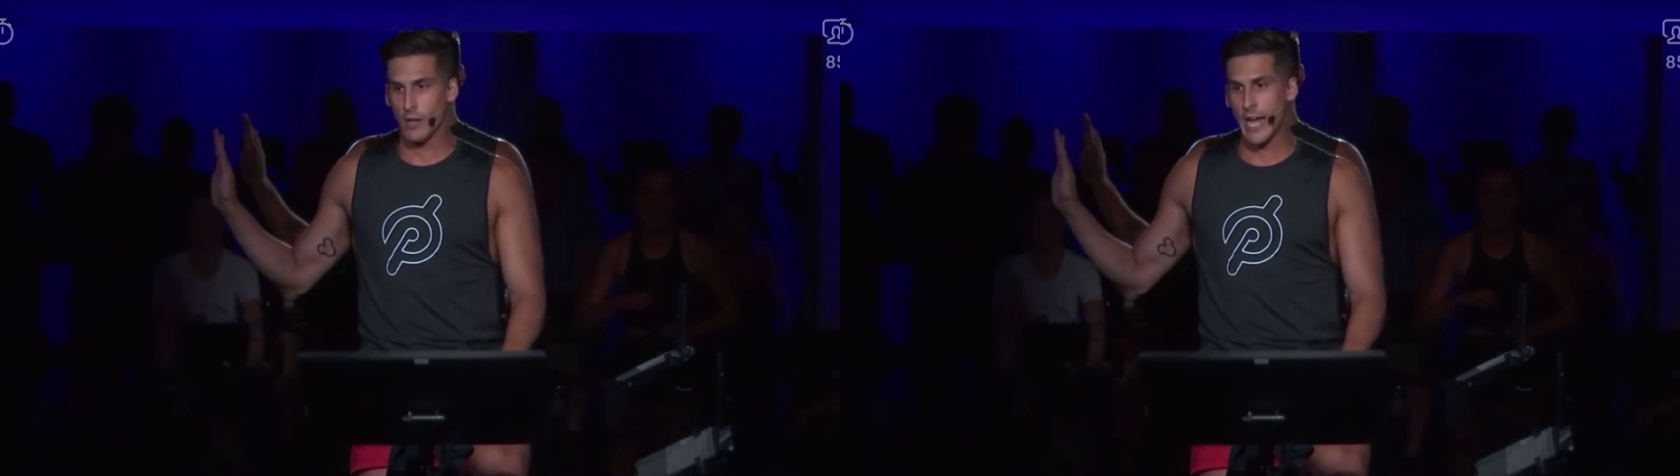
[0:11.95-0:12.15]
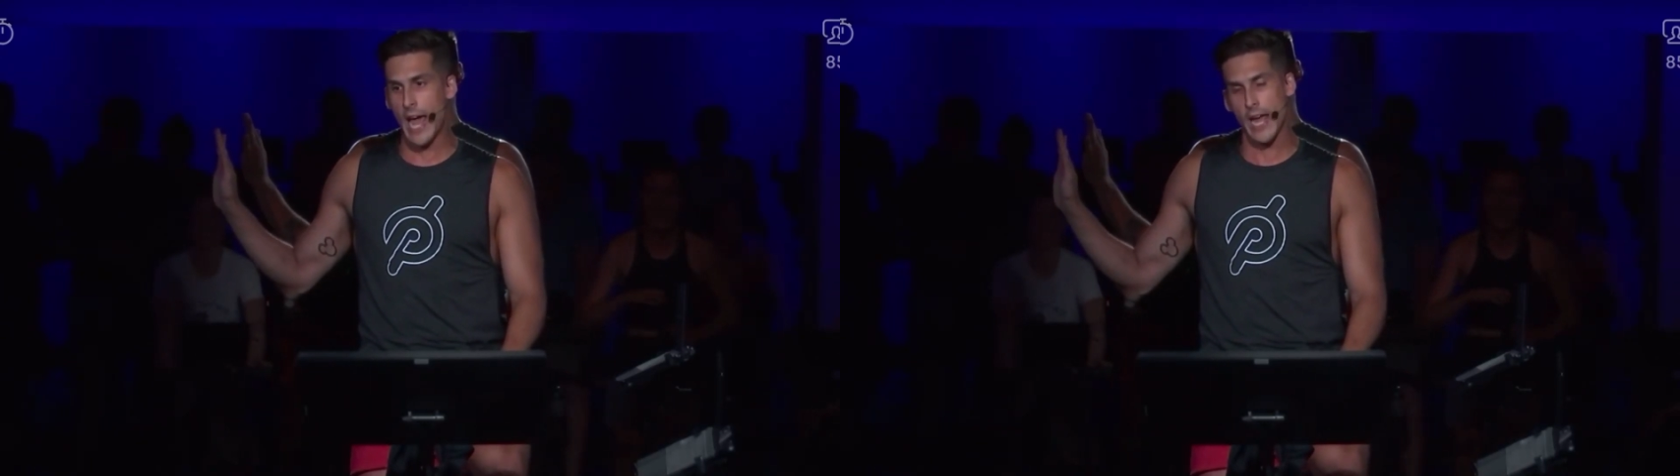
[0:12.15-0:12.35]

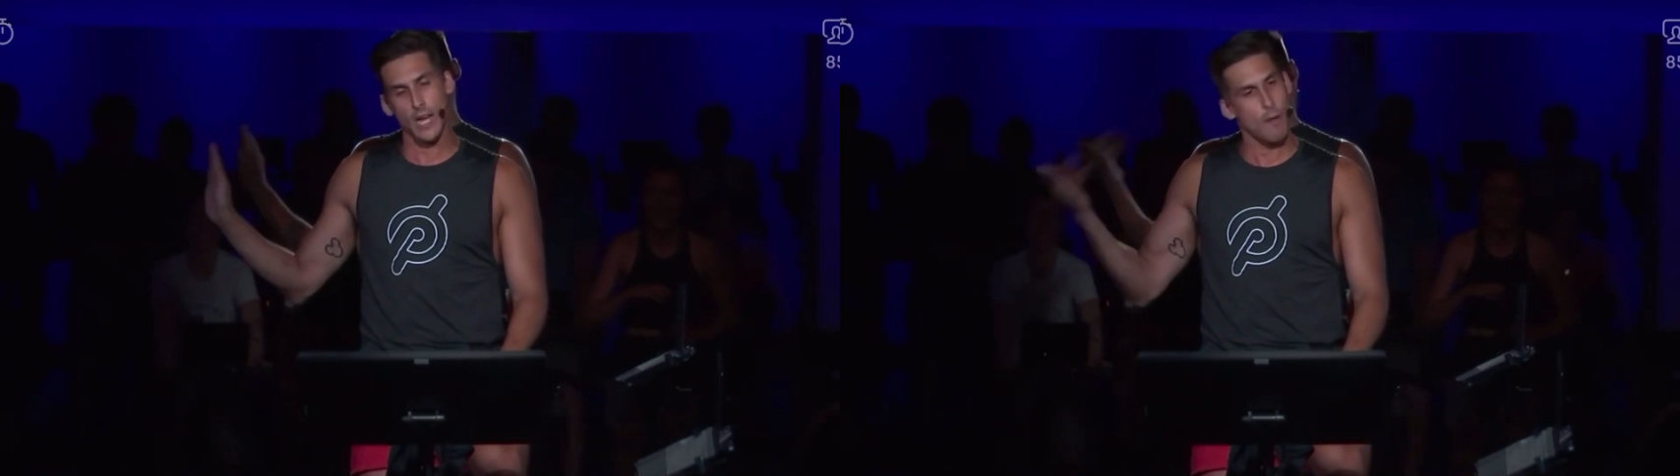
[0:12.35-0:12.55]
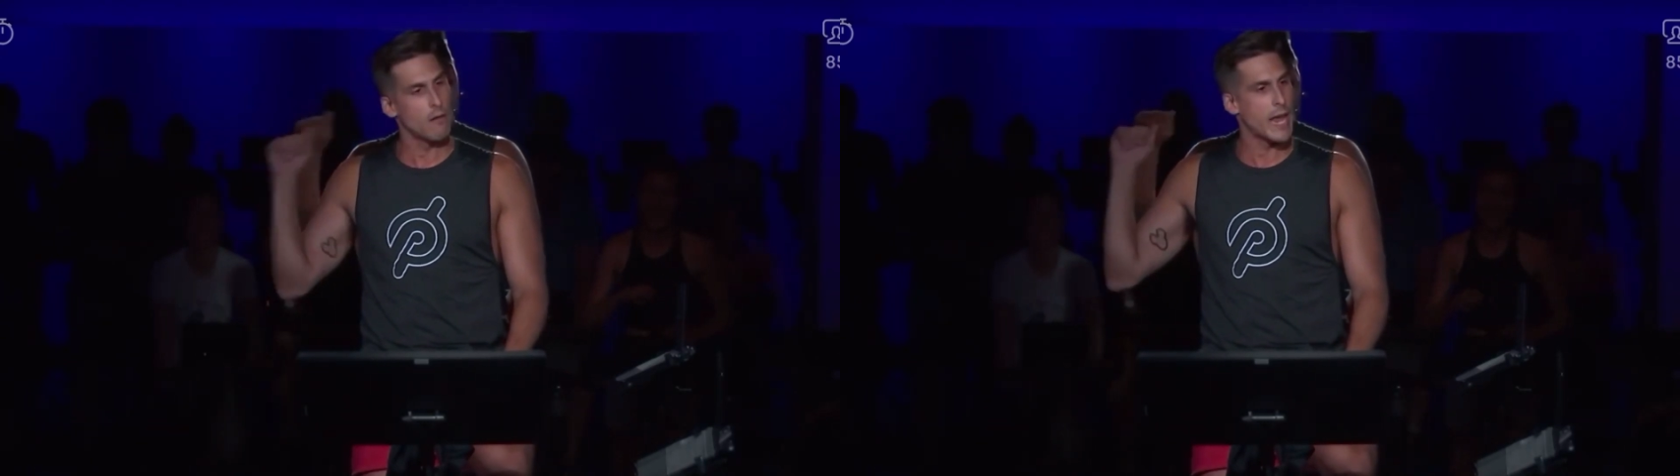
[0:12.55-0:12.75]
Okay,
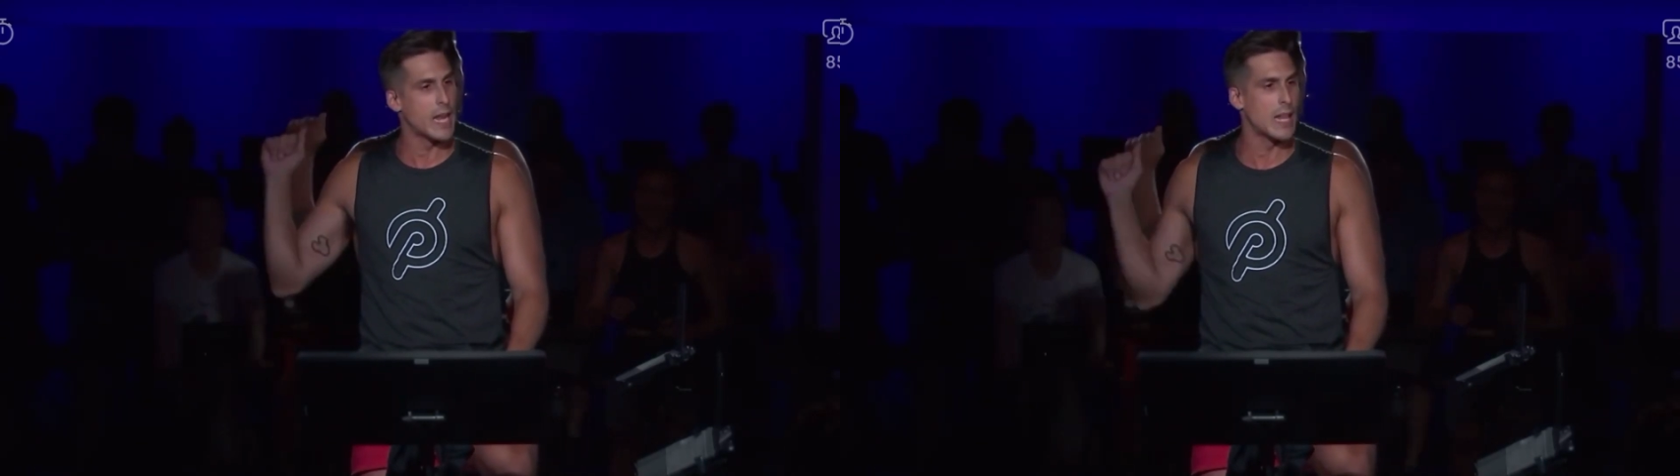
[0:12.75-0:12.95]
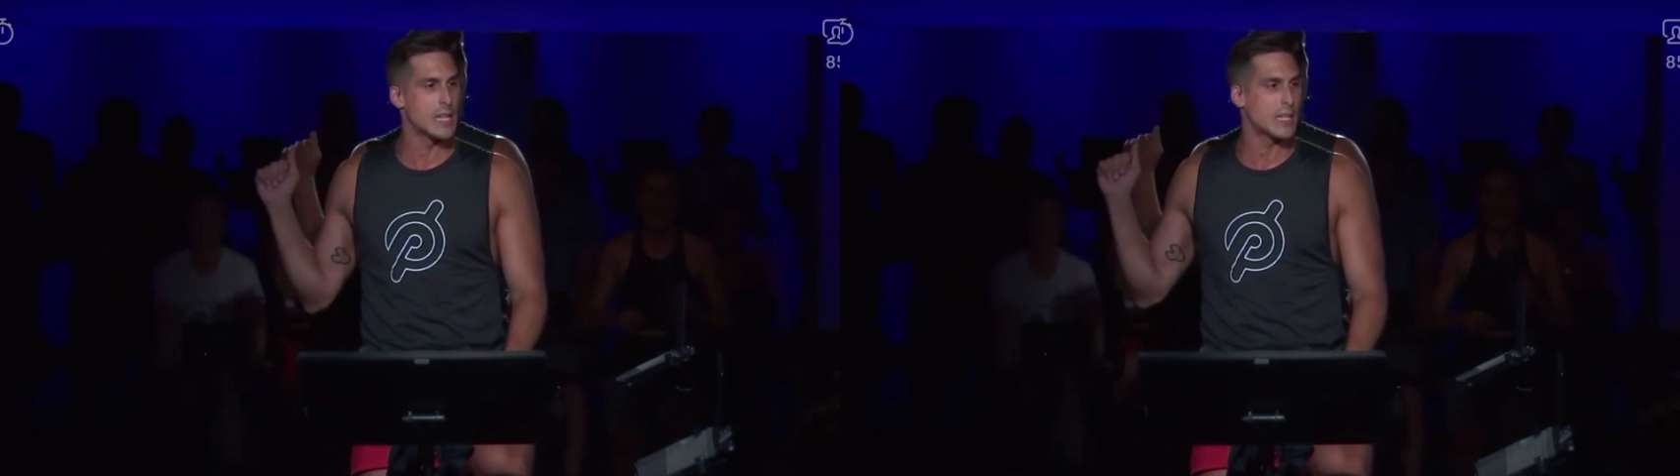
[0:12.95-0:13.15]
come on,
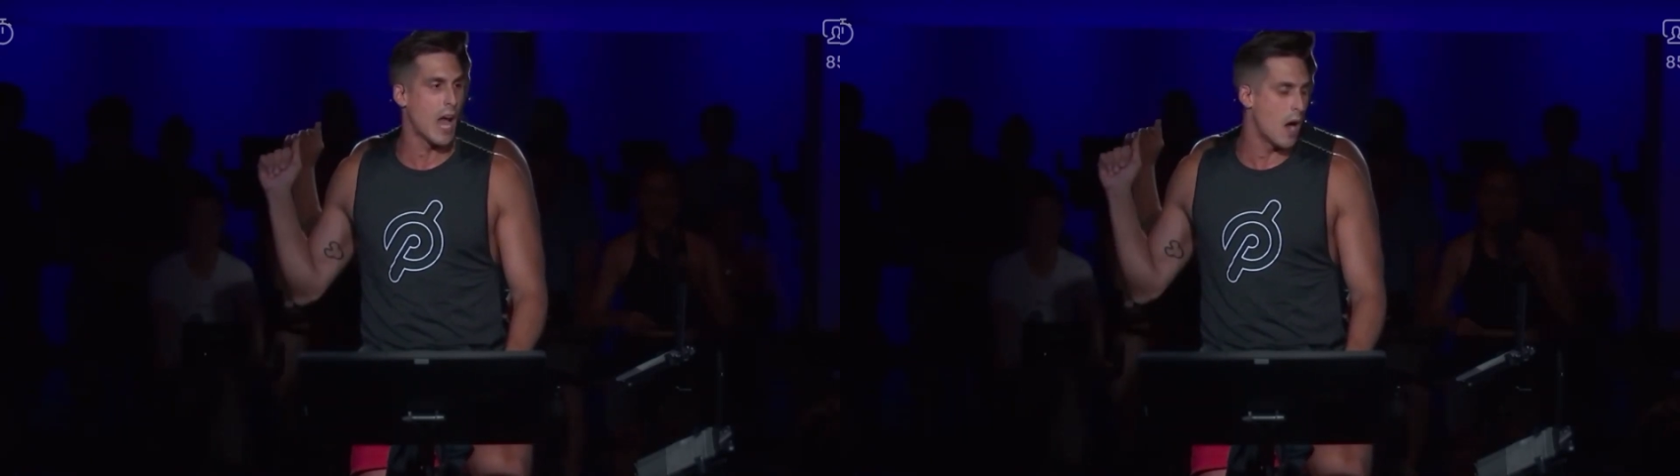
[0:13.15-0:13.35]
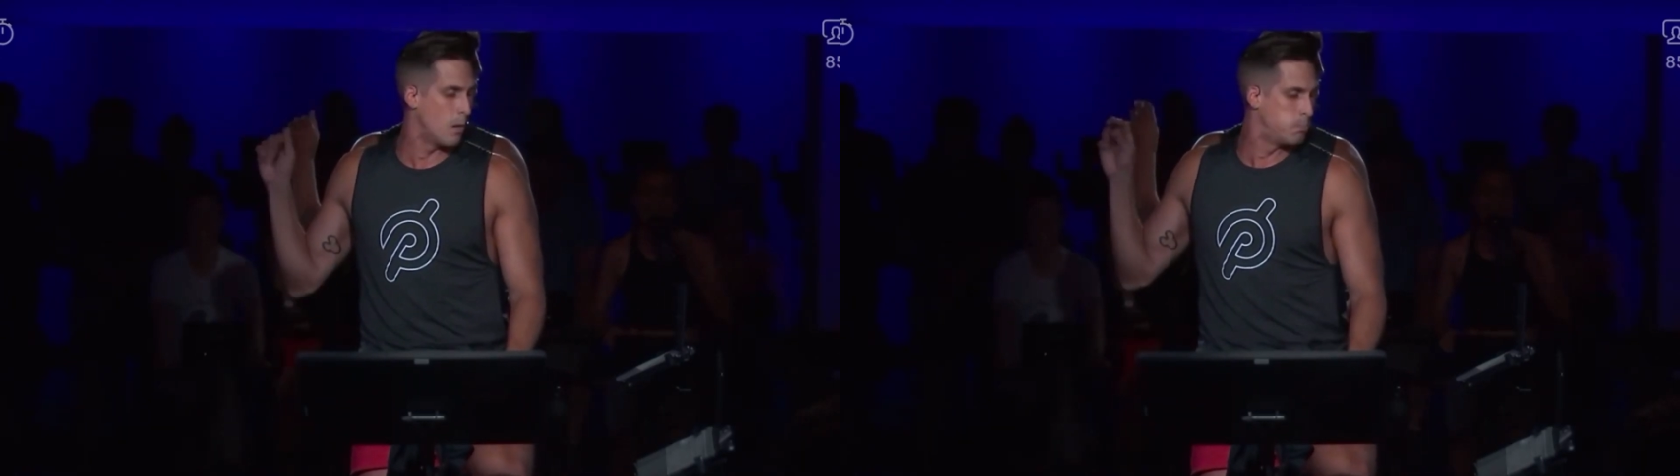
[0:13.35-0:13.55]
Nana, let's
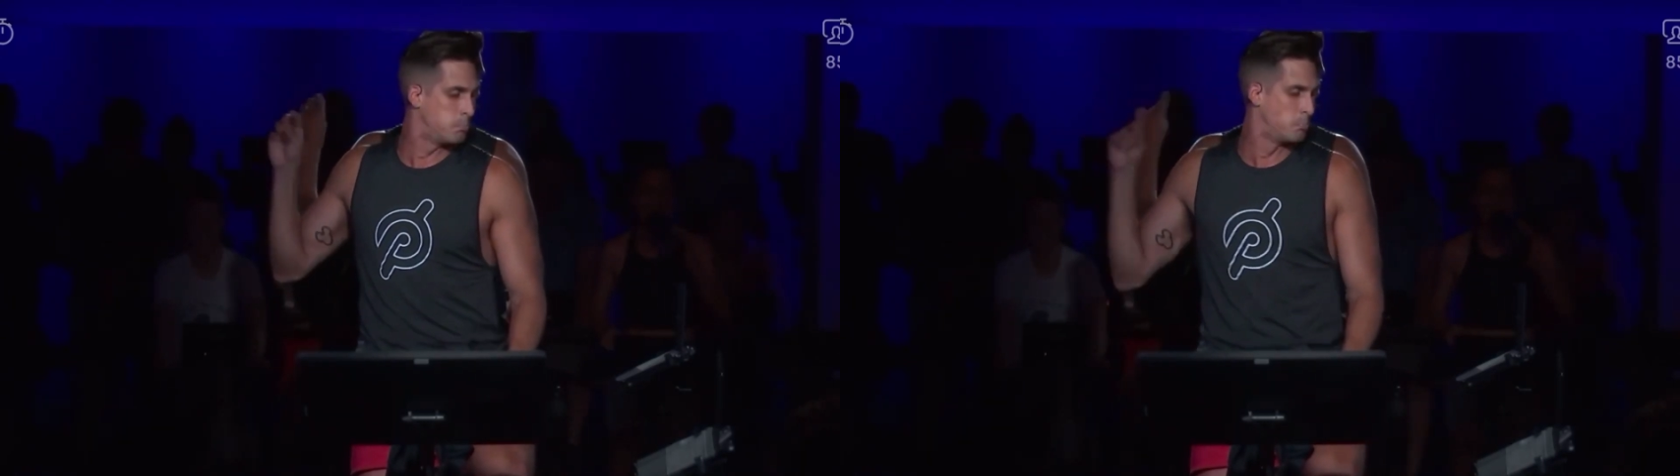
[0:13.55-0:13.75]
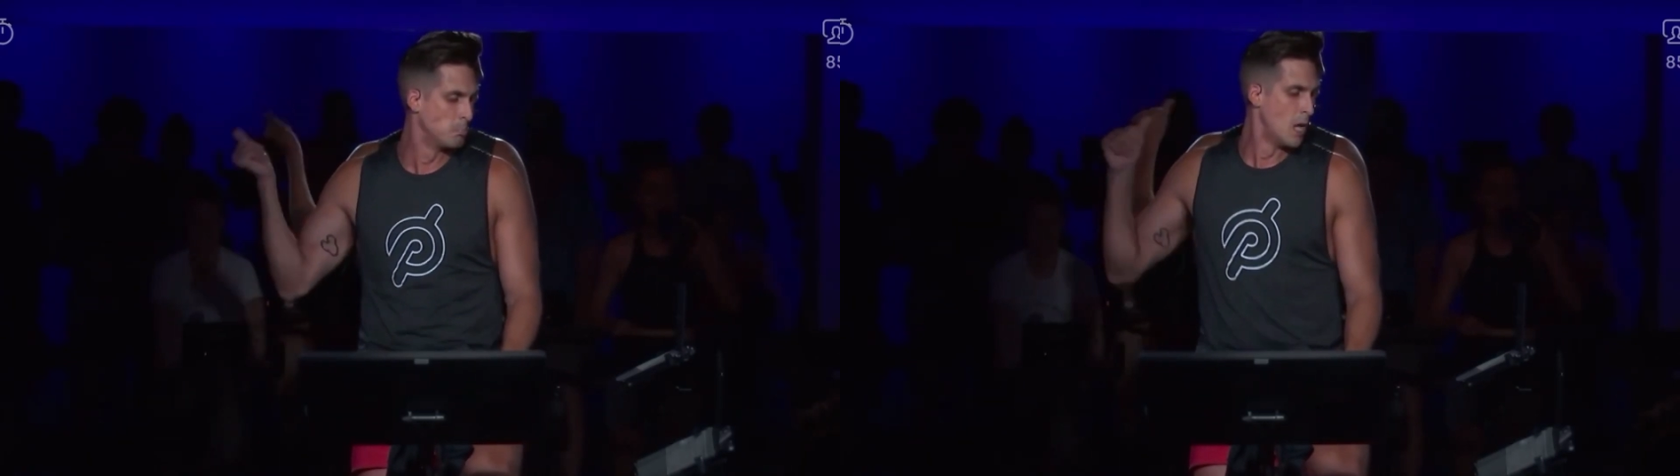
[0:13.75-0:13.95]
go.
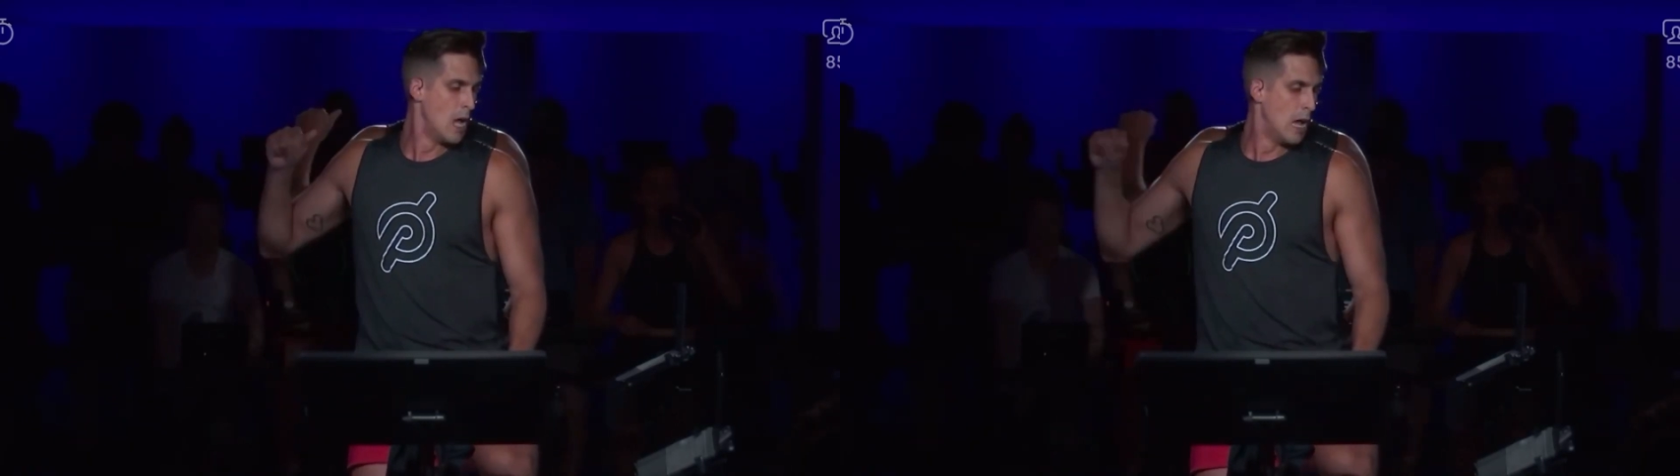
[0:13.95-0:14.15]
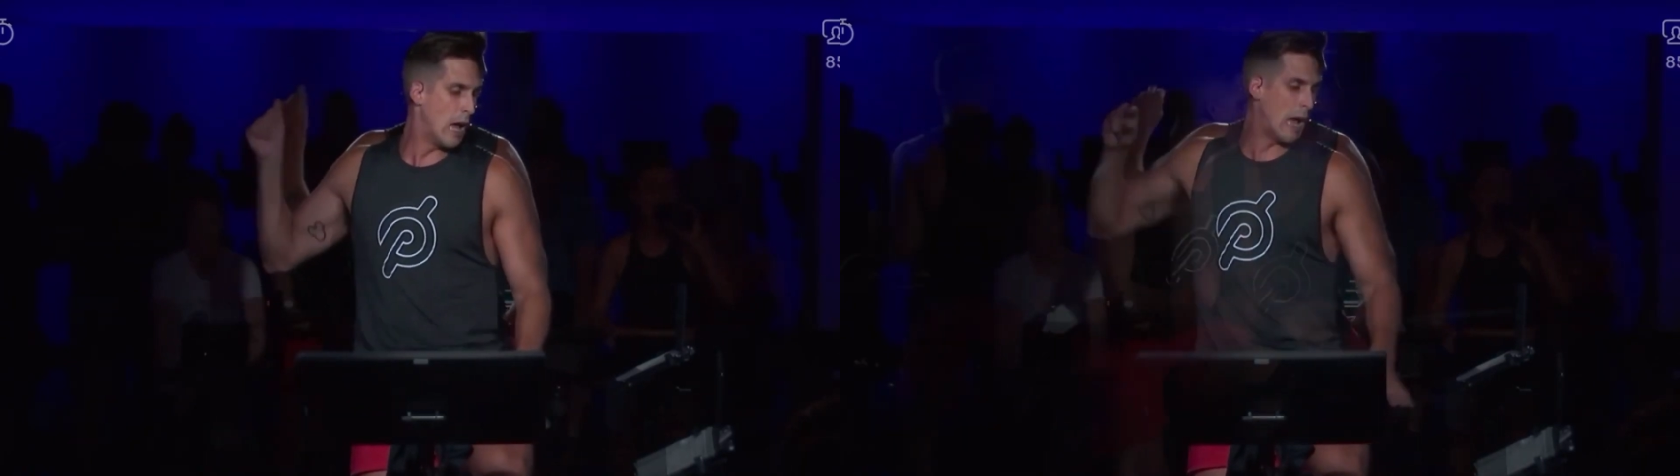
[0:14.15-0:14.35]

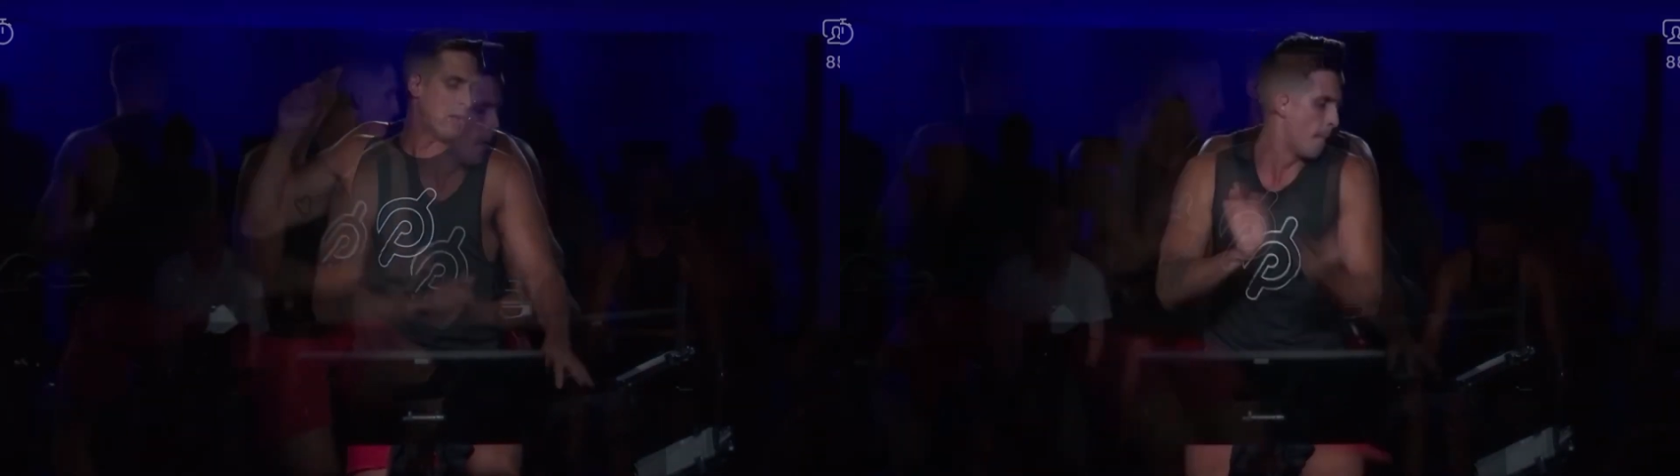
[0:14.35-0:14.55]
Huh.